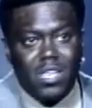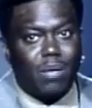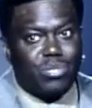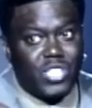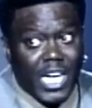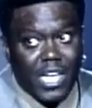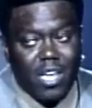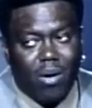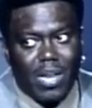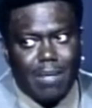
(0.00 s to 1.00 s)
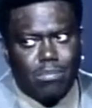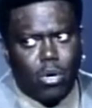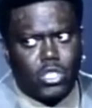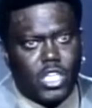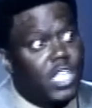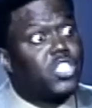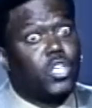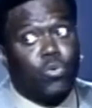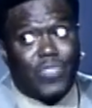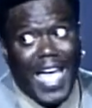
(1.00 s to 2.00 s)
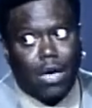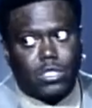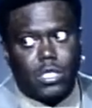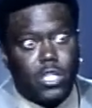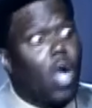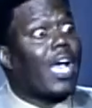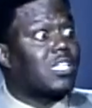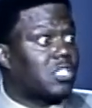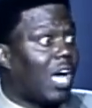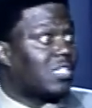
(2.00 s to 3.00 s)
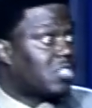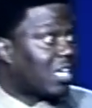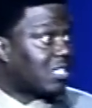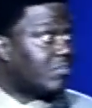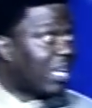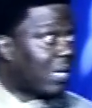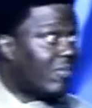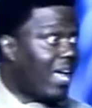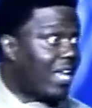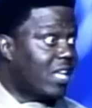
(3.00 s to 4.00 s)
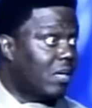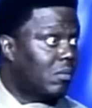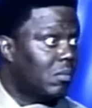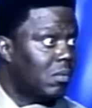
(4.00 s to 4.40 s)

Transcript: And I'm sick of y'all on that bullshit. It's 2000. Y'all gotta start sucking some dick around here.